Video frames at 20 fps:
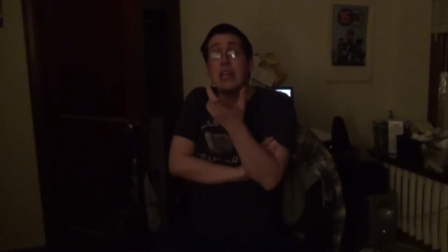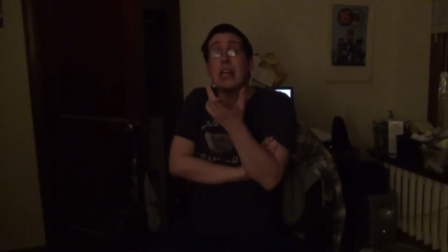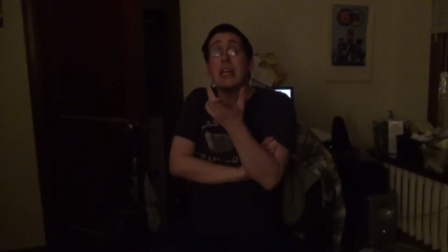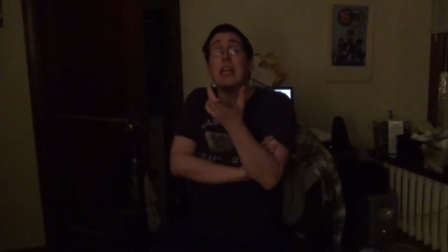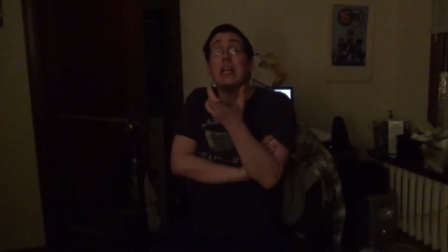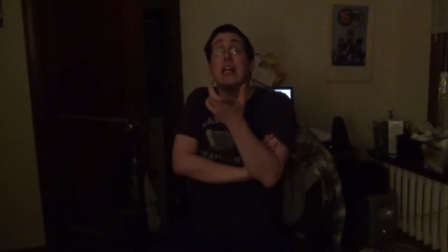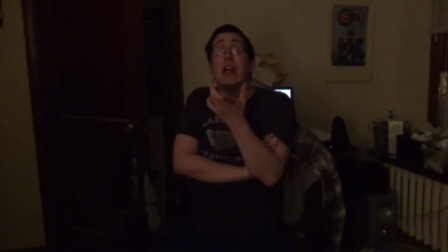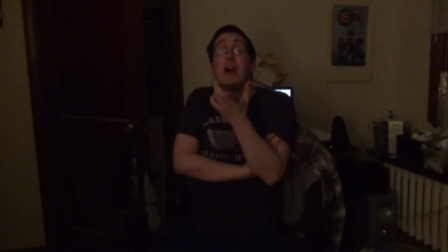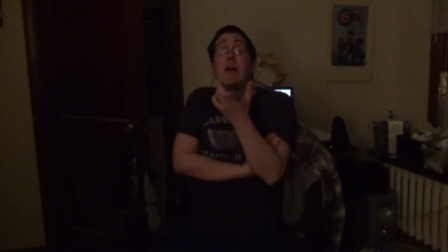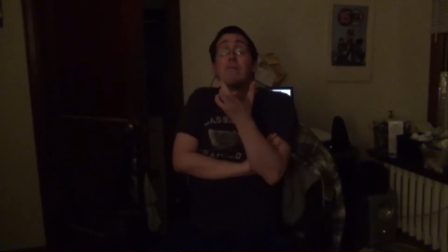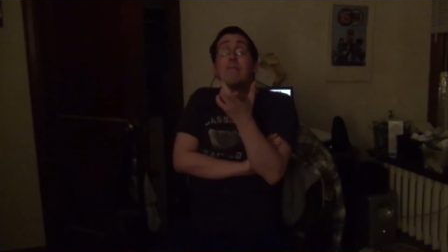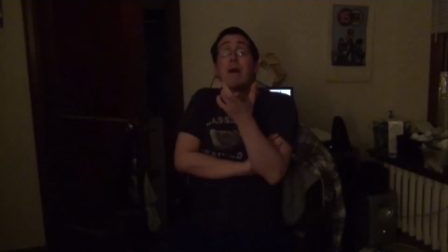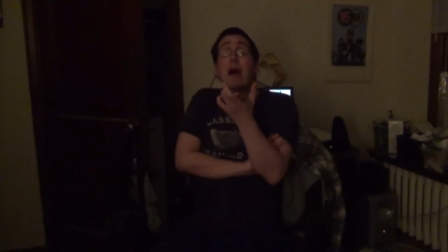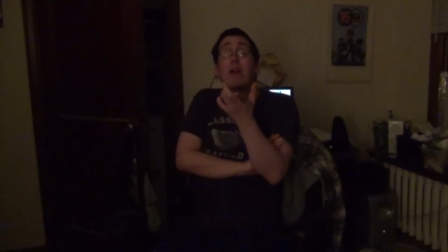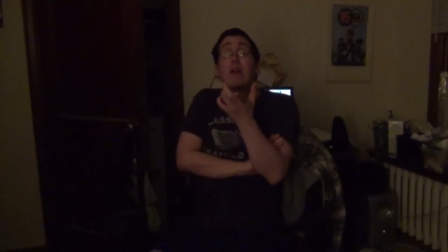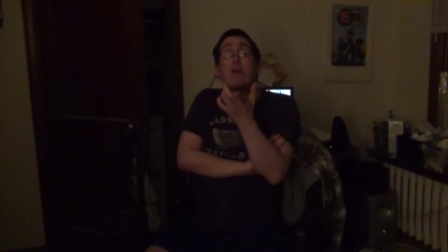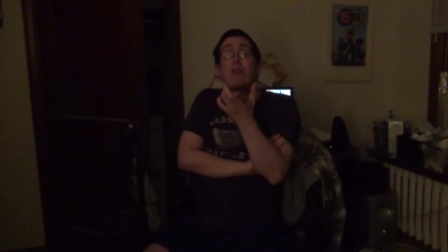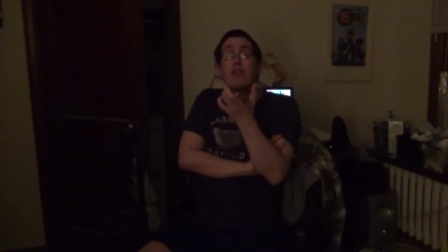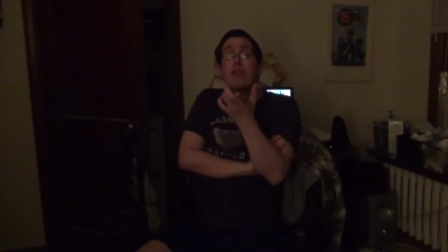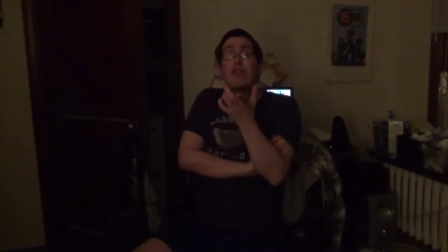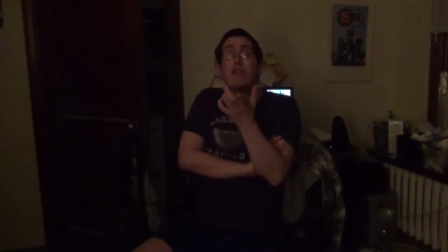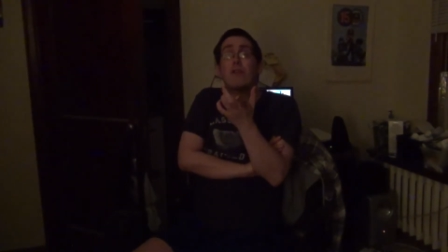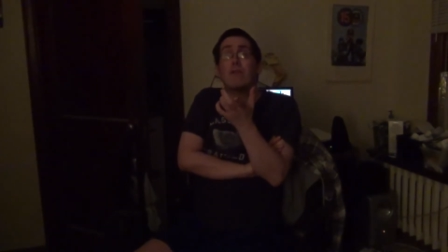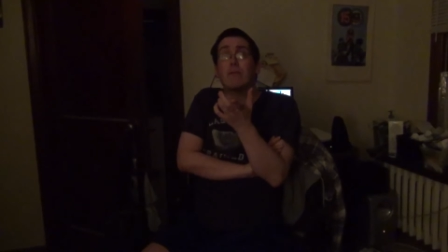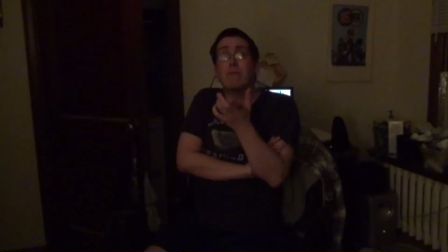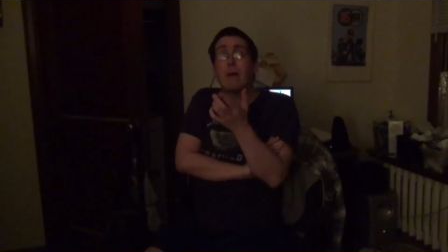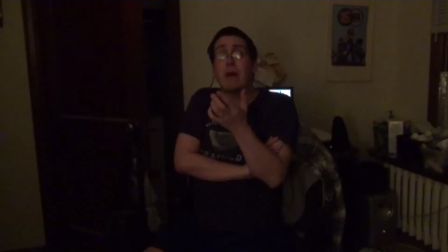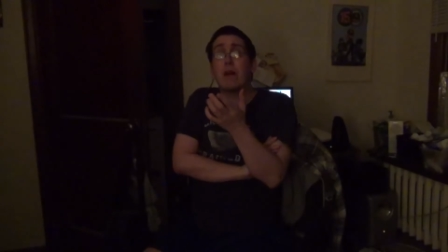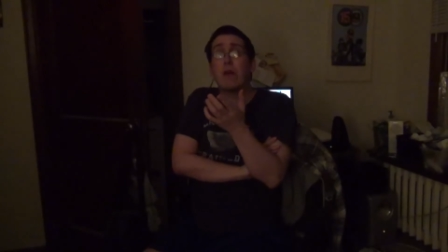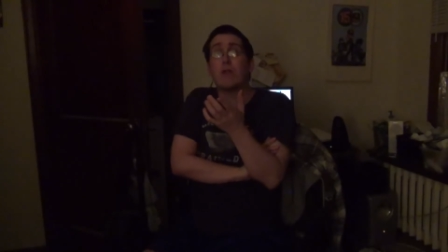the Mono
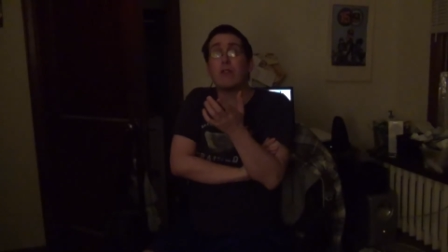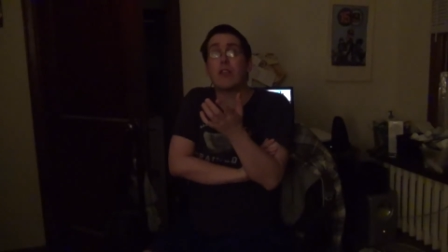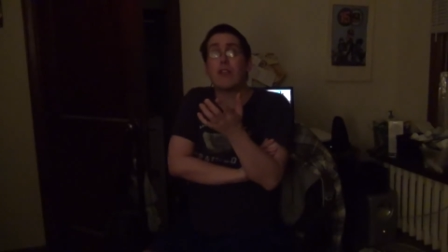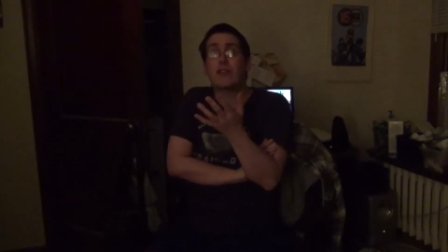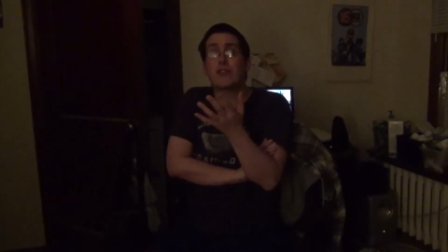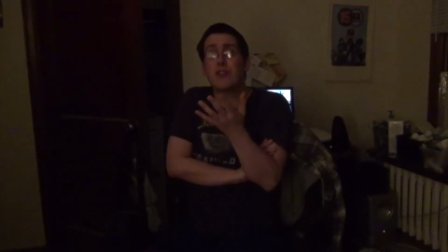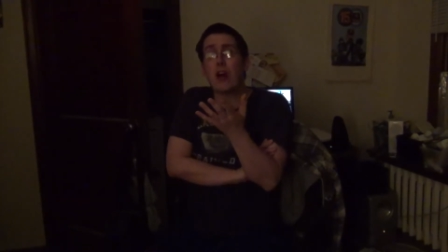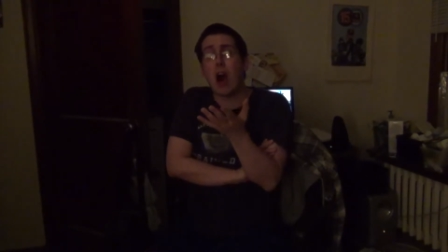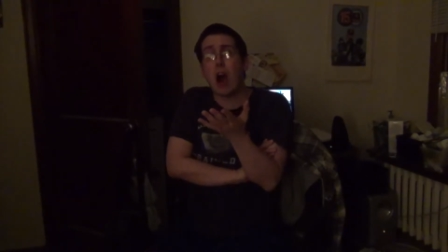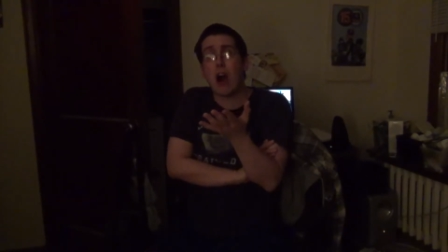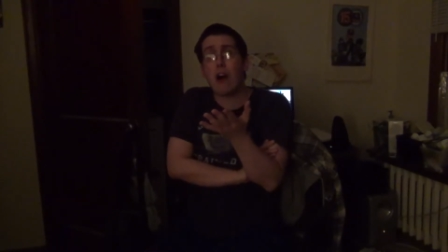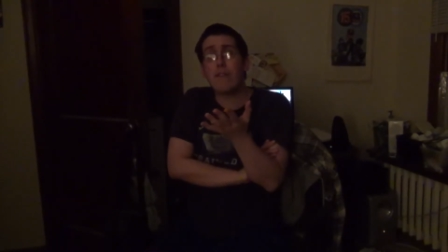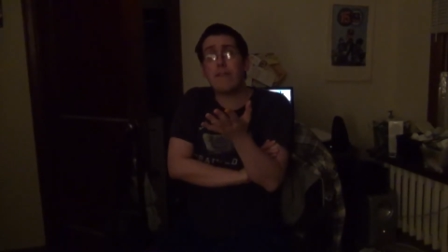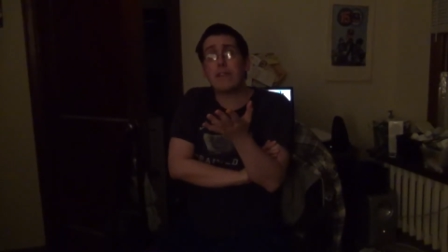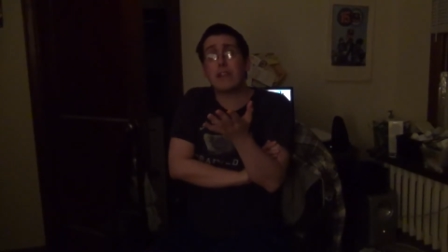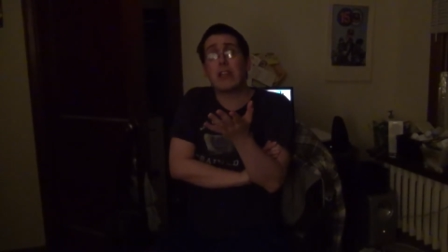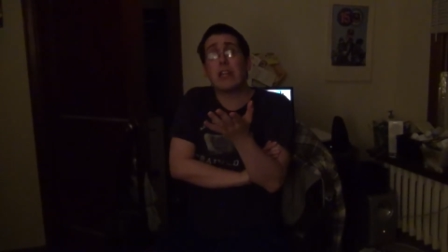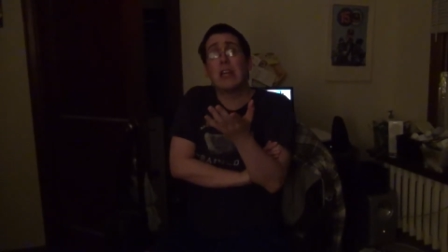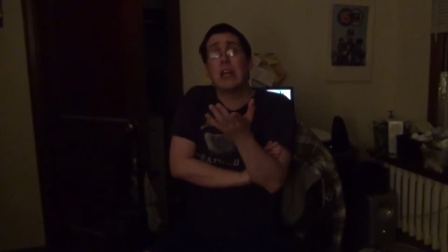the the Soft,